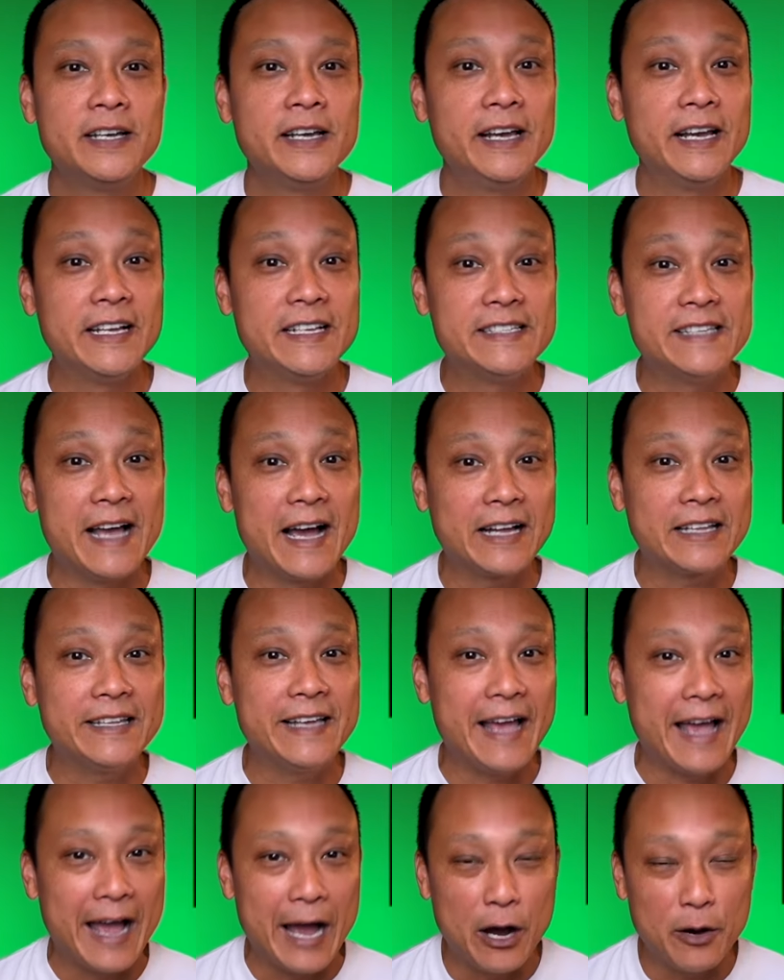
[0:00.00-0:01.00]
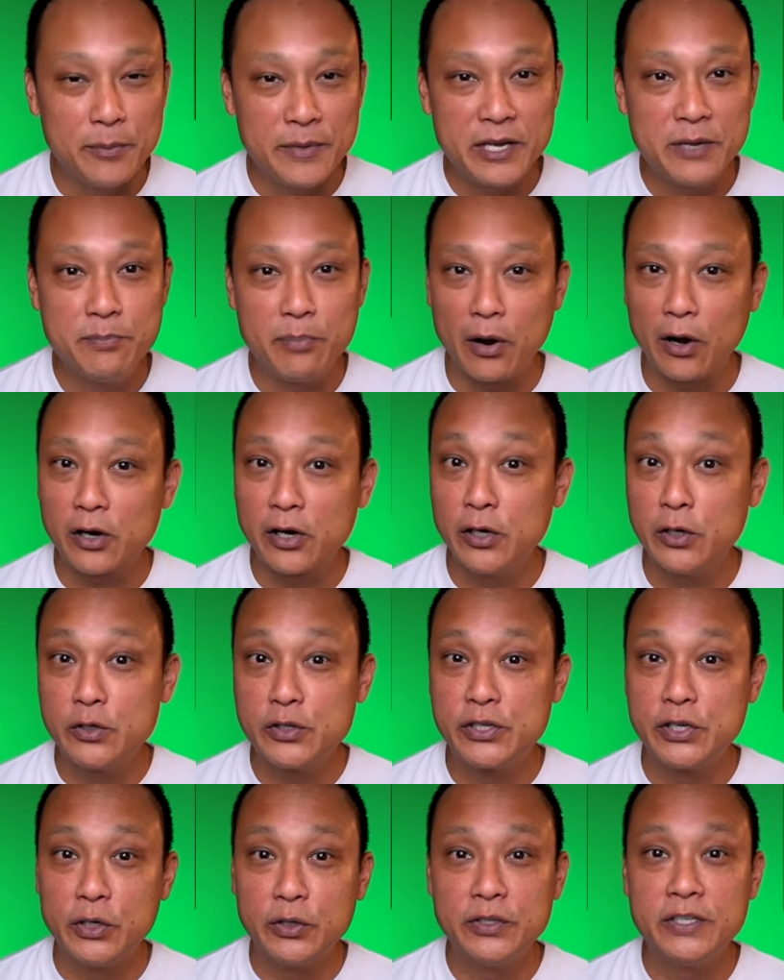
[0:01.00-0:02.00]
exactly how many
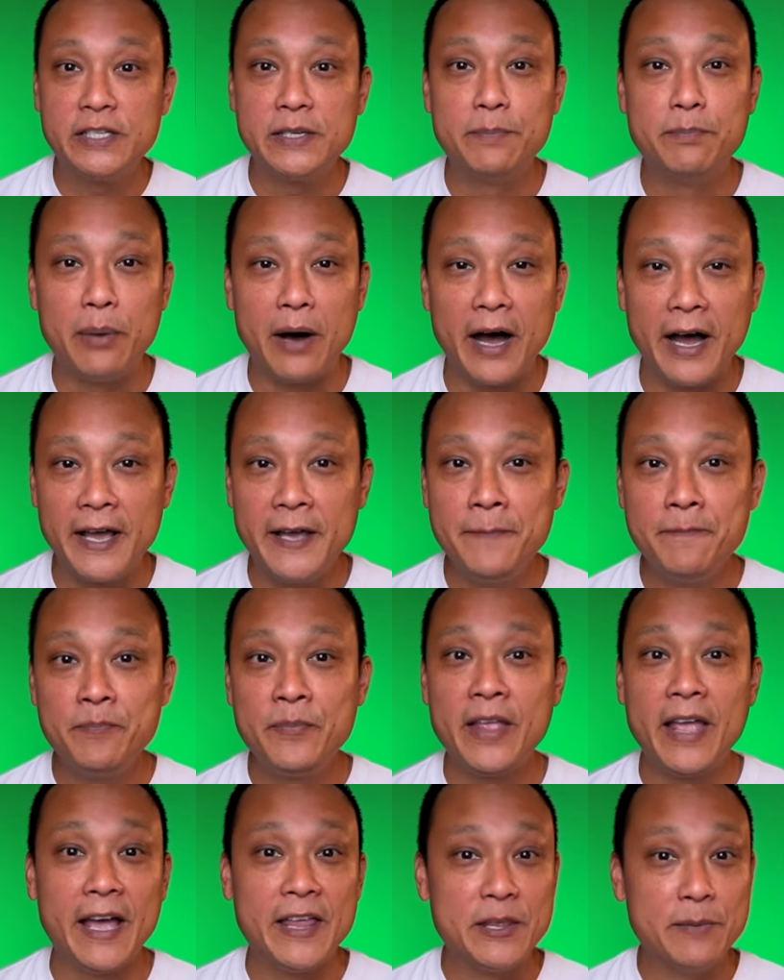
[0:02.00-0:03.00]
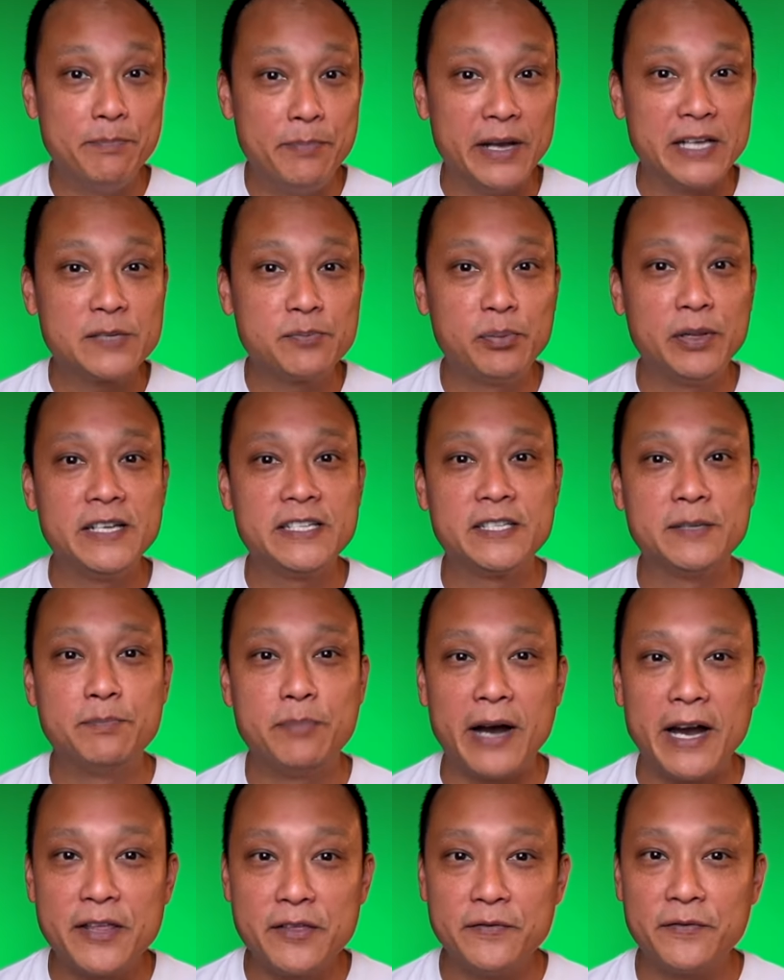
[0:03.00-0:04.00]
barcodes you'll need to buy, and the best place to
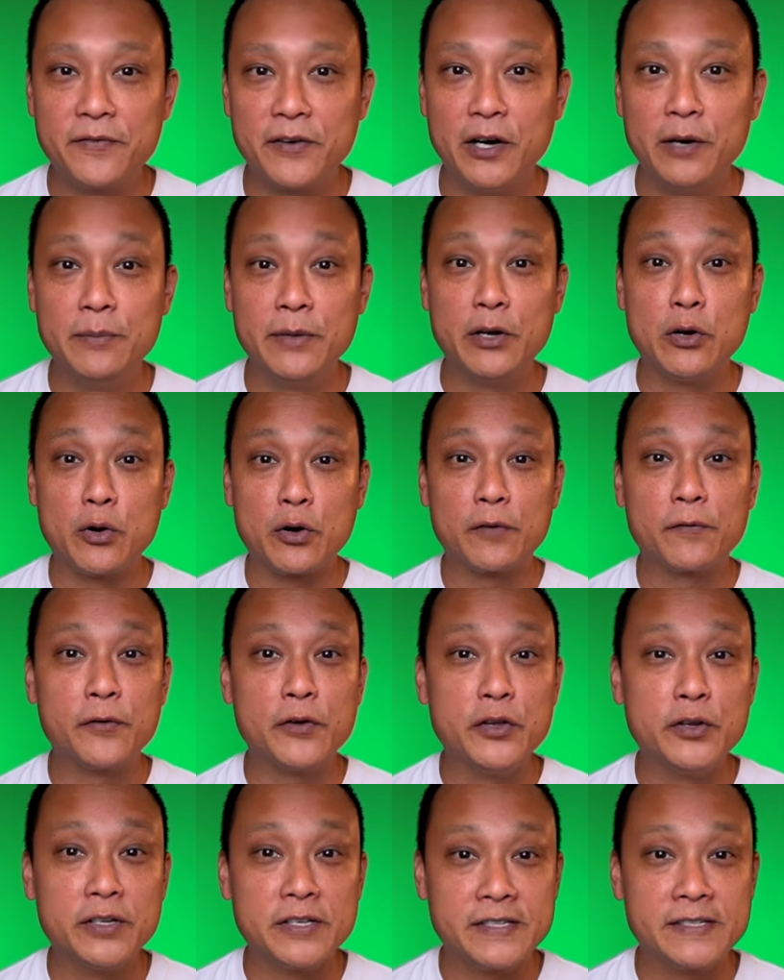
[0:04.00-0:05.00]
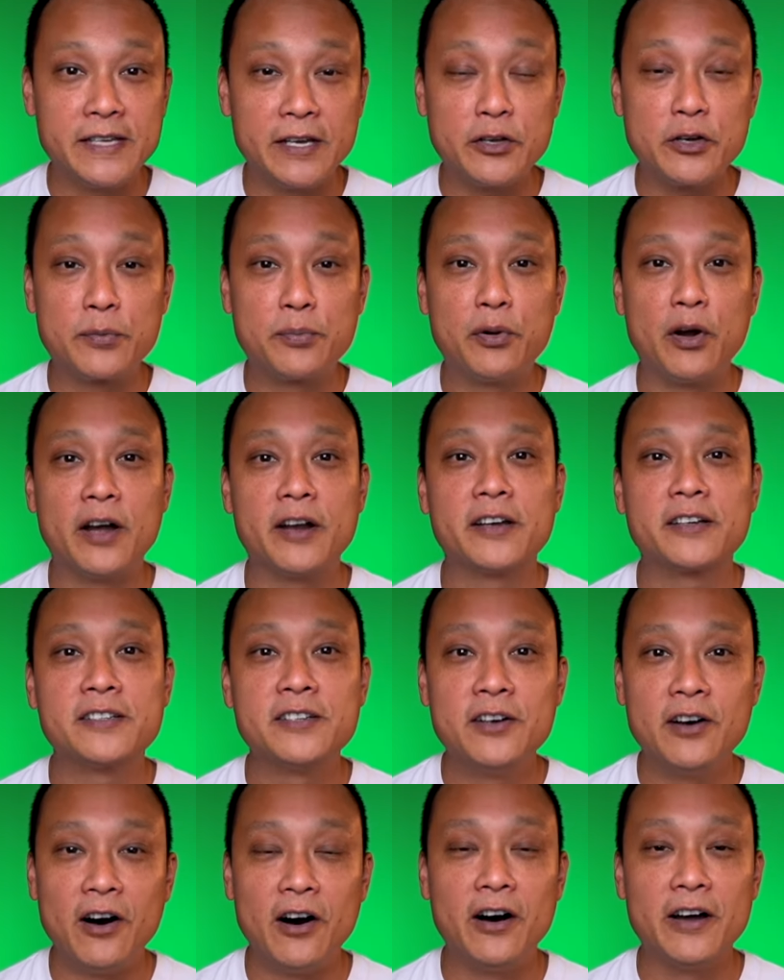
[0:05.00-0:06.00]
buy them from in order for you to sell your product
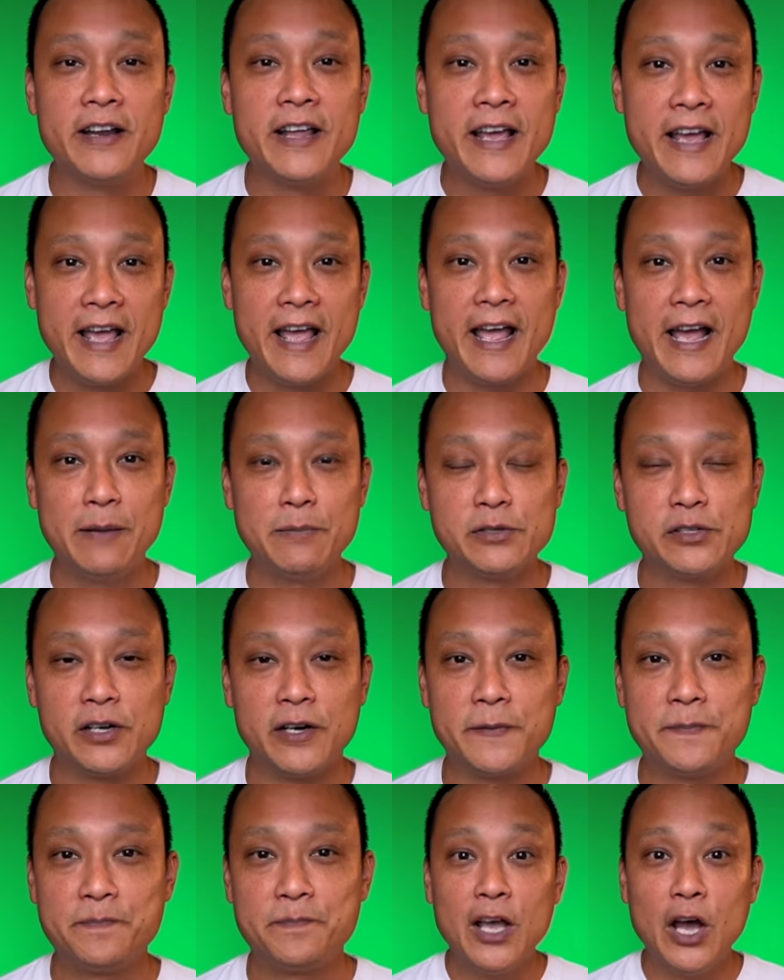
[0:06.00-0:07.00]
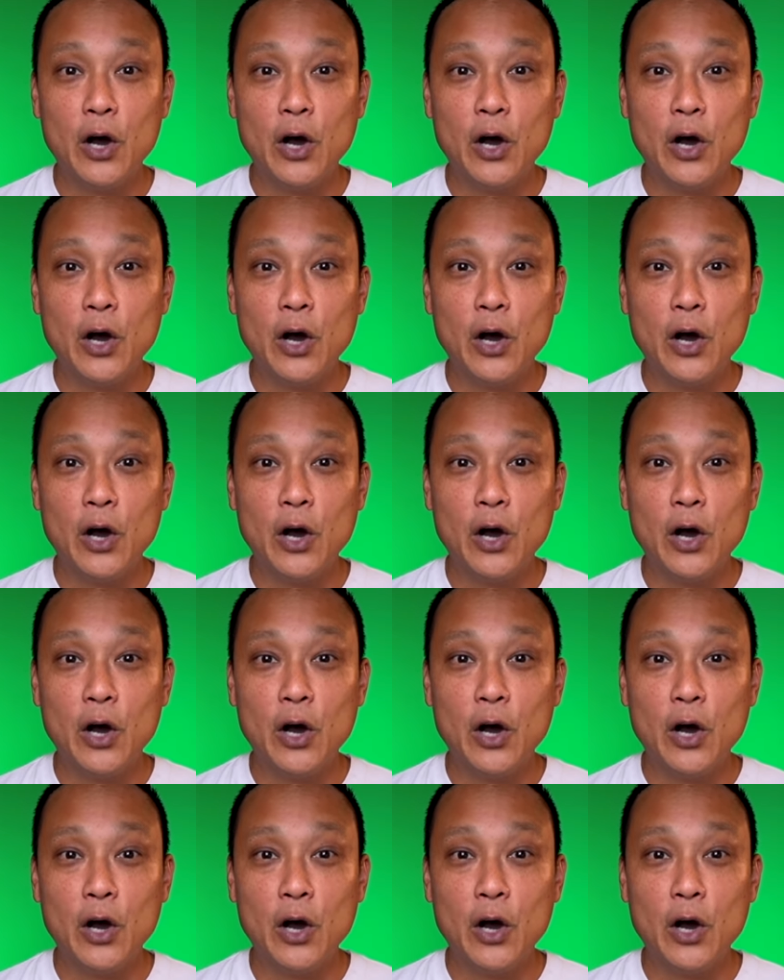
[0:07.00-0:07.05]
on Amazon.